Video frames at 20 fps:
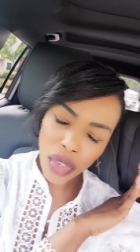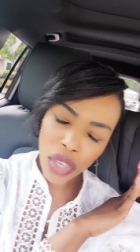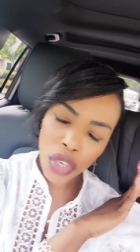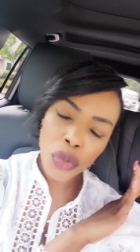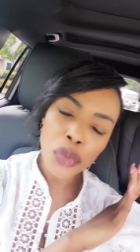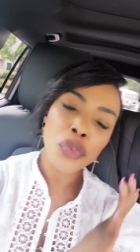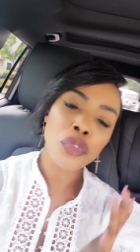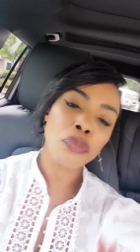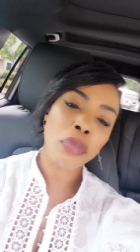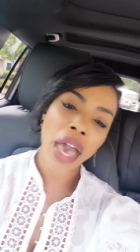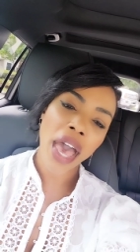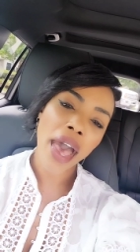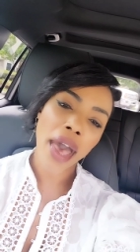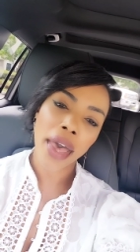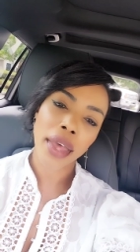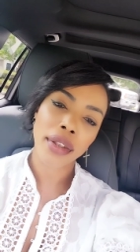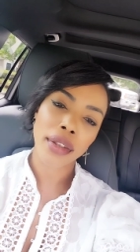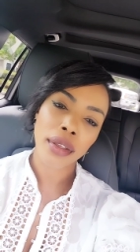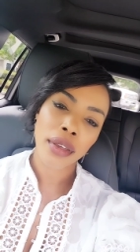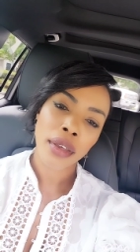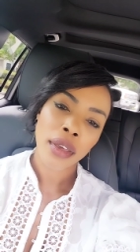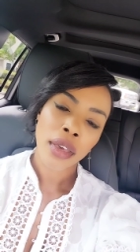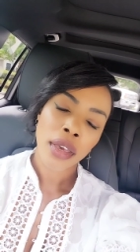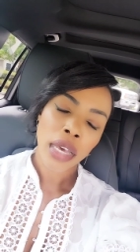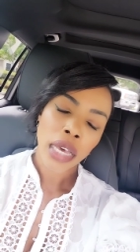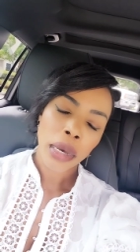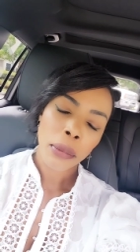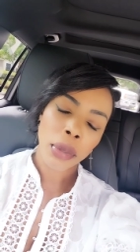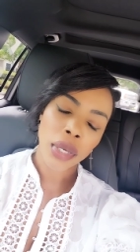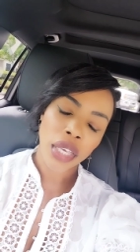it was bad.
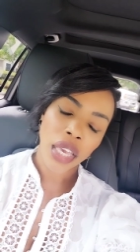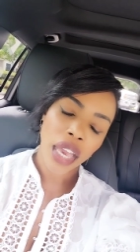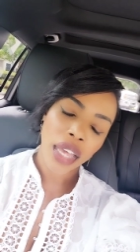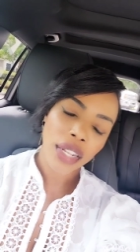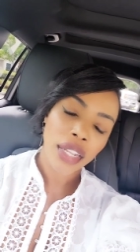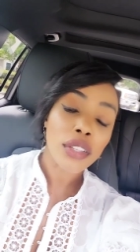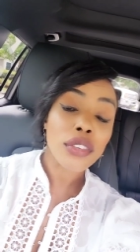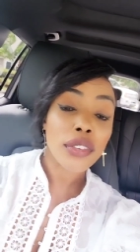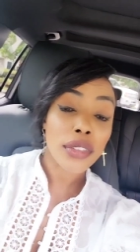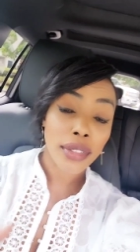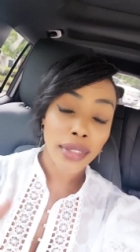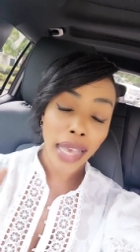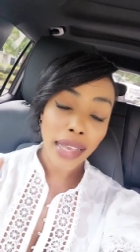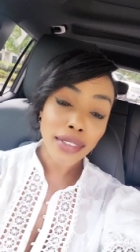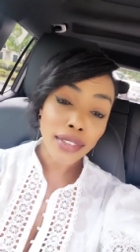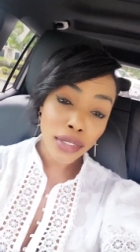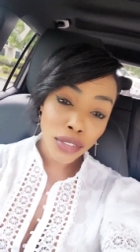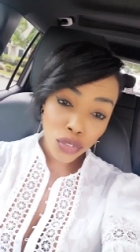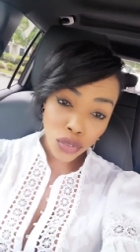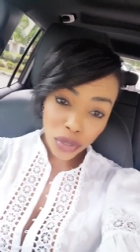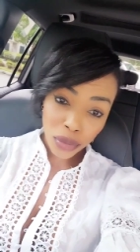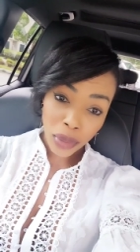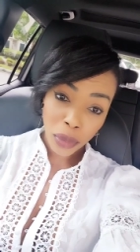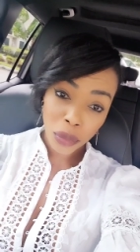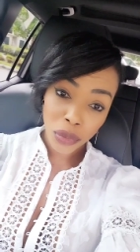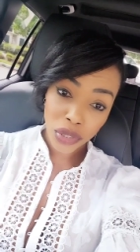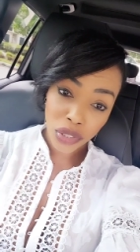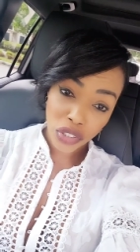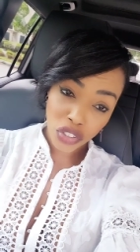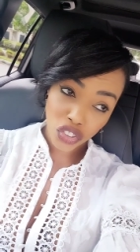But yeah, that's that's the dream I
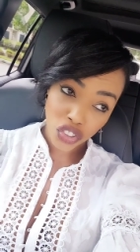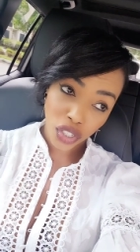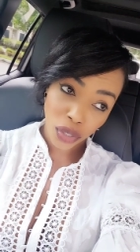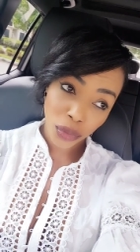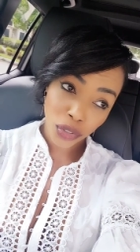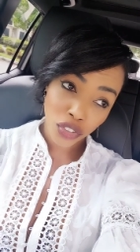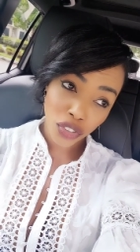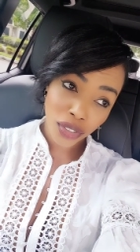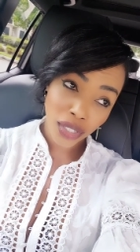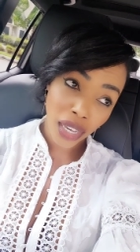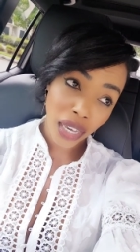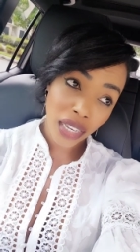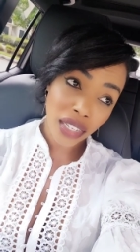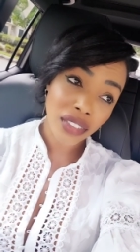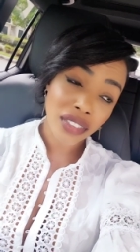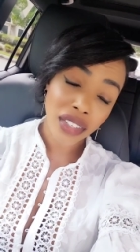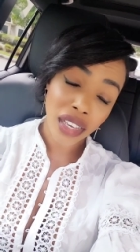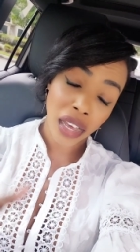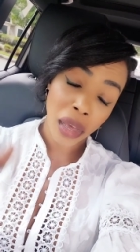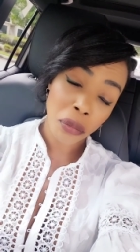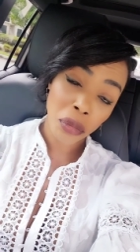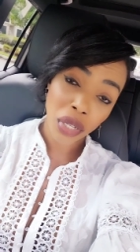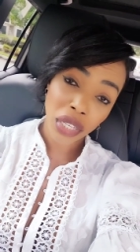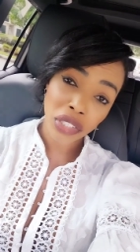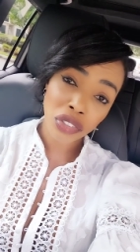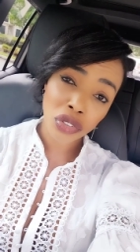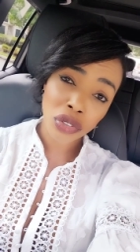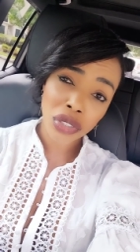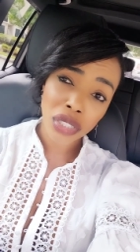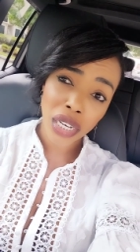wanted to share with you guys. God
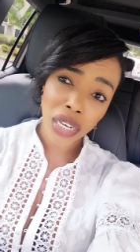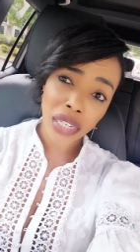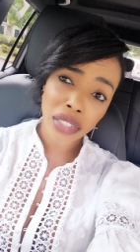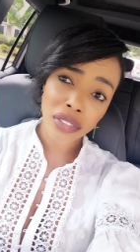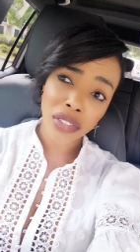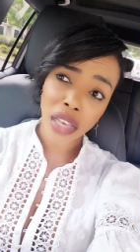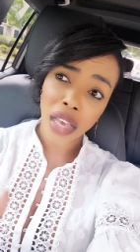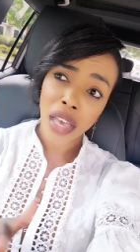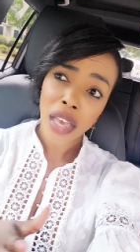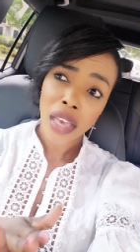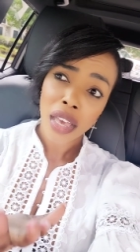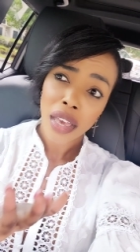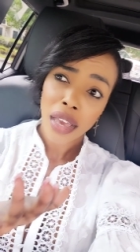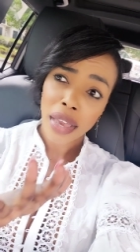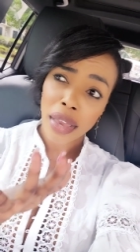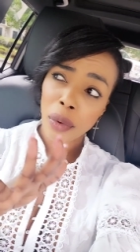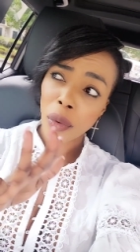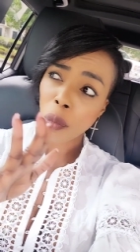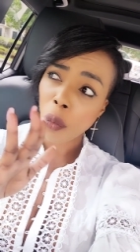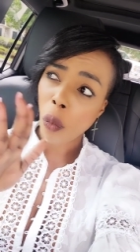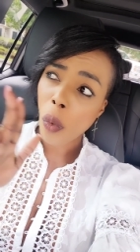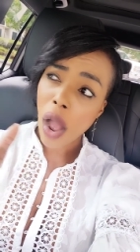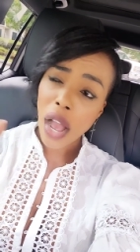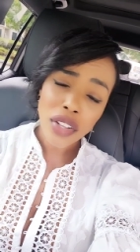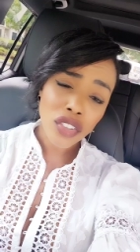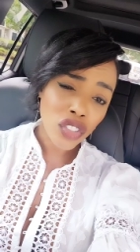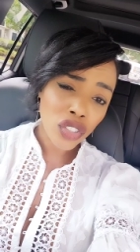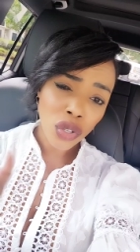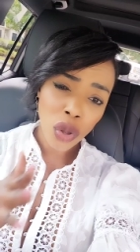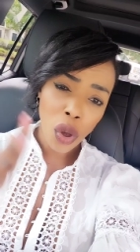bless you guys.
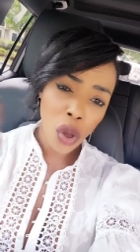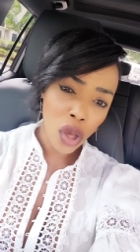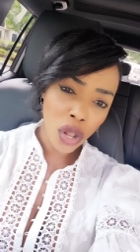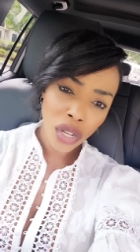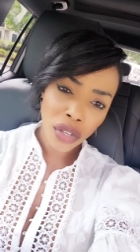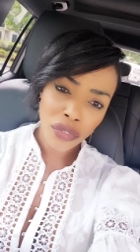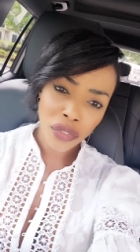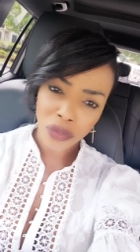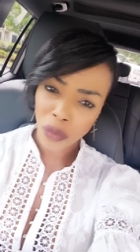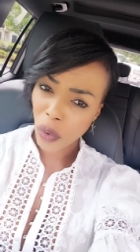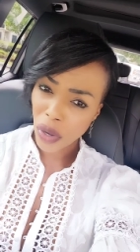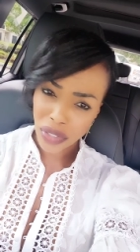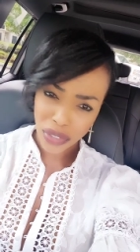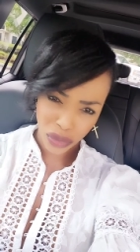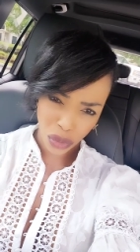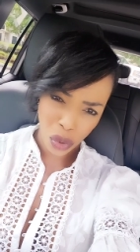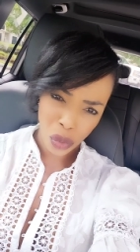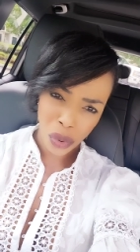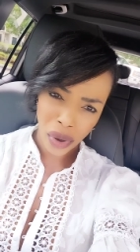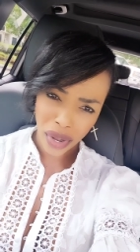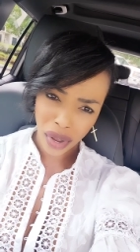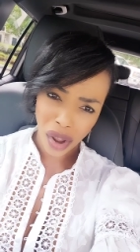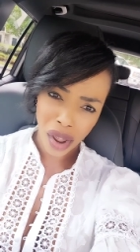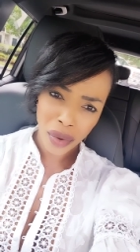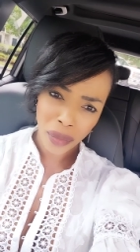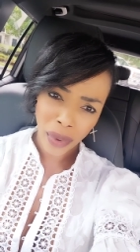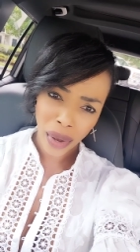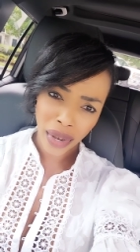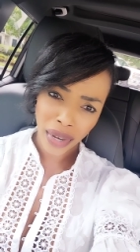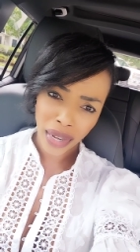Watching all of what's going
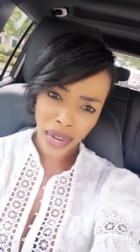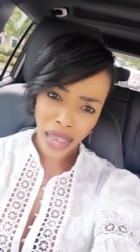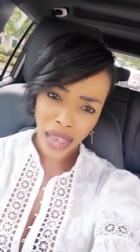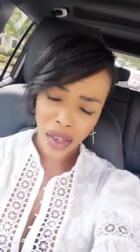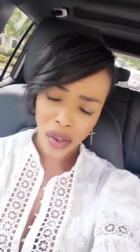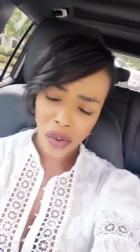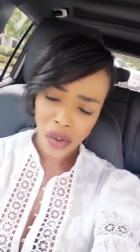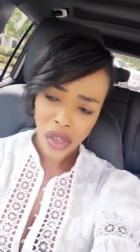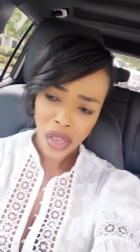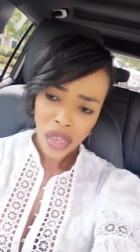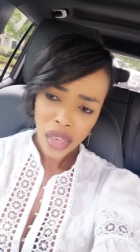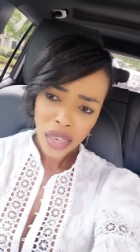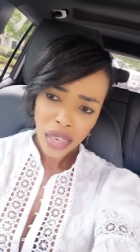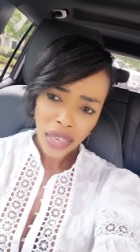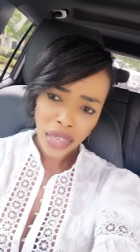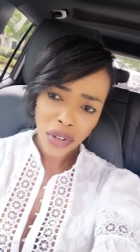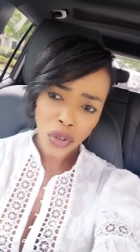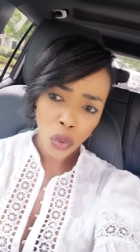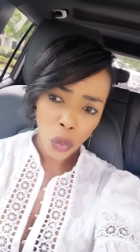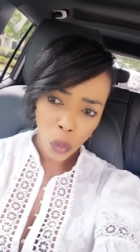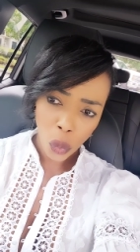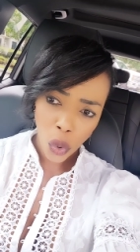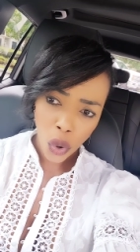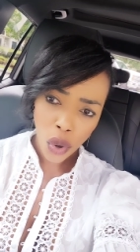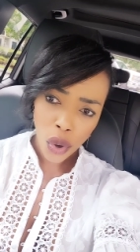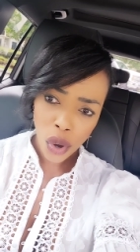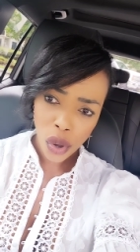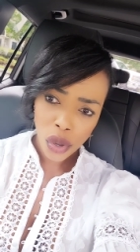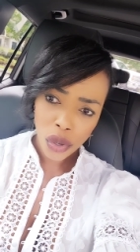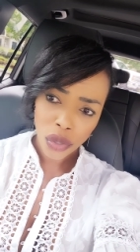on right now in the
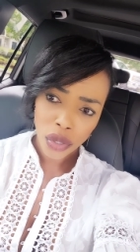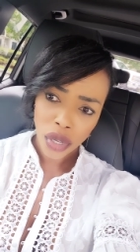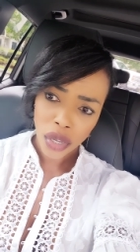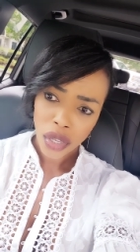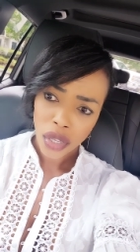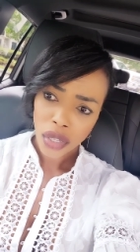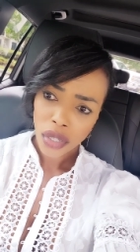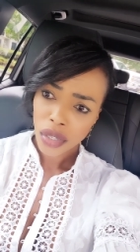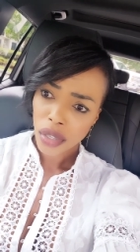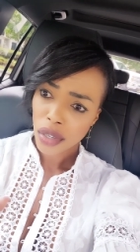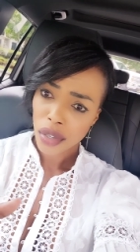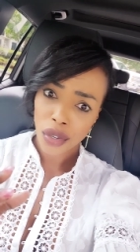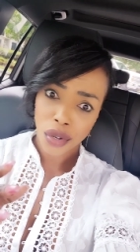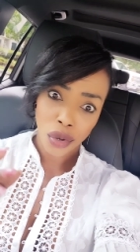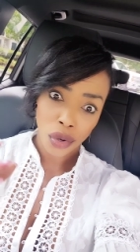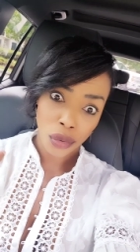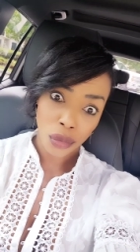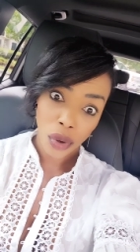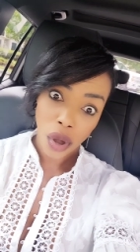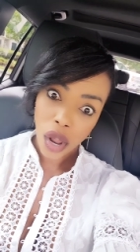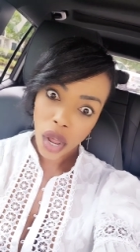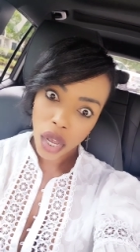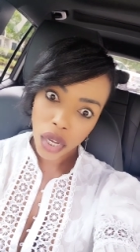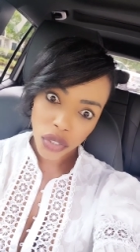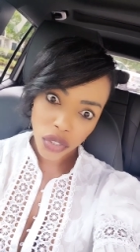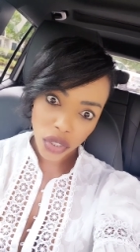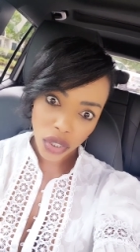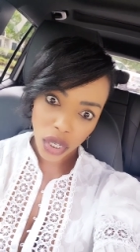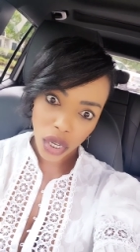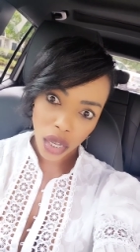world, you know,
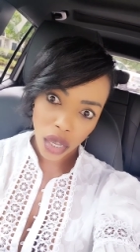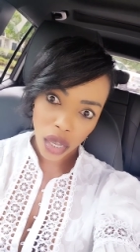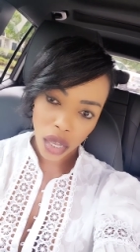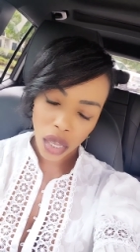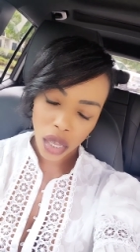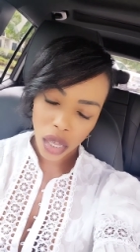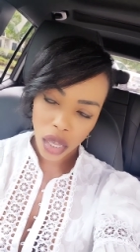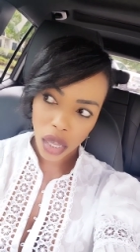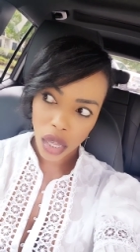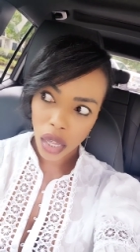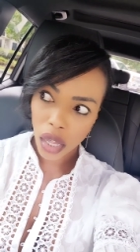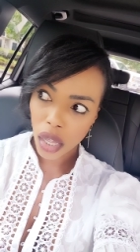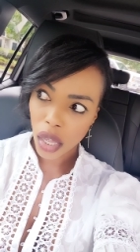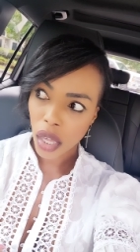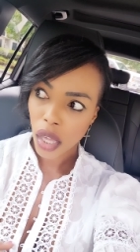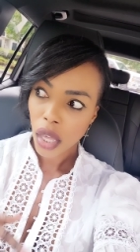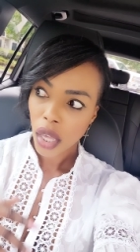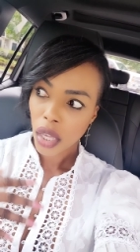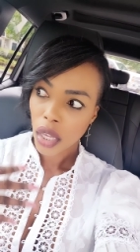Russia,